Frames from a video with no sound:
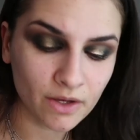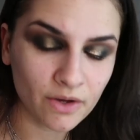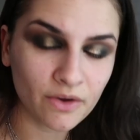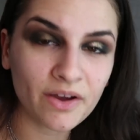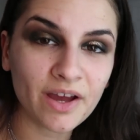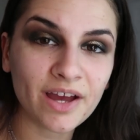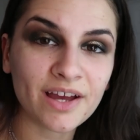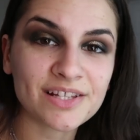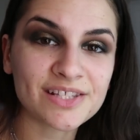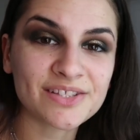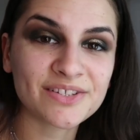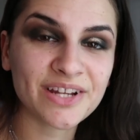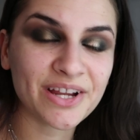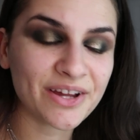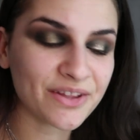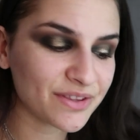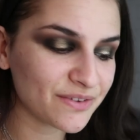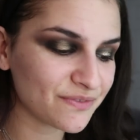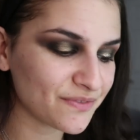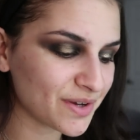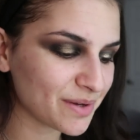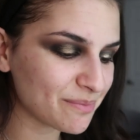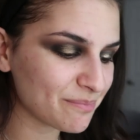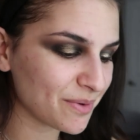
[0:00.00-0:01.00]
Okay, so now
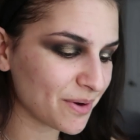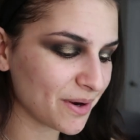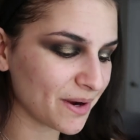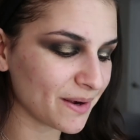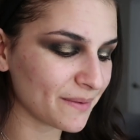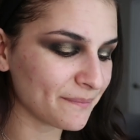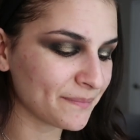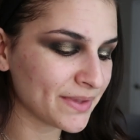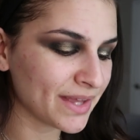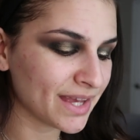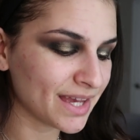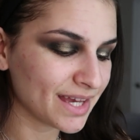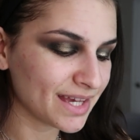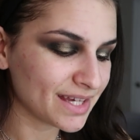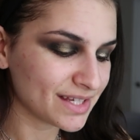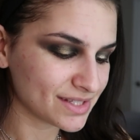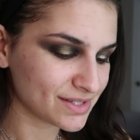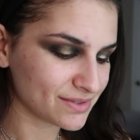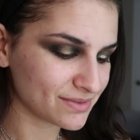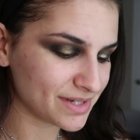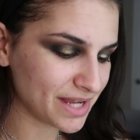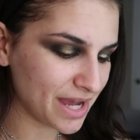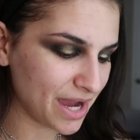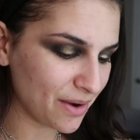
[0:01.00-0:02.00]
the fun part.
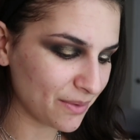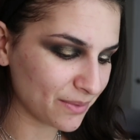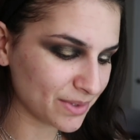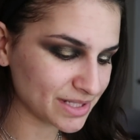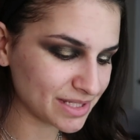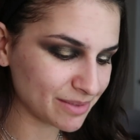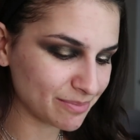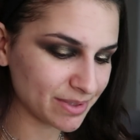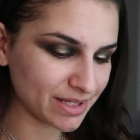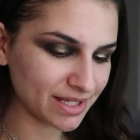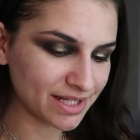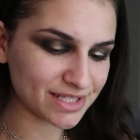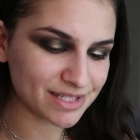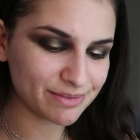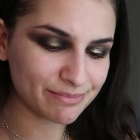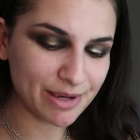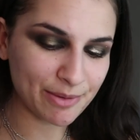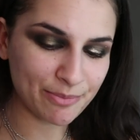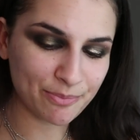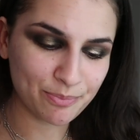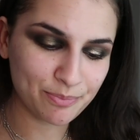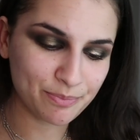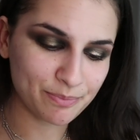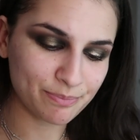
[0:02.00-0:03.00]
So now we're dipping into my,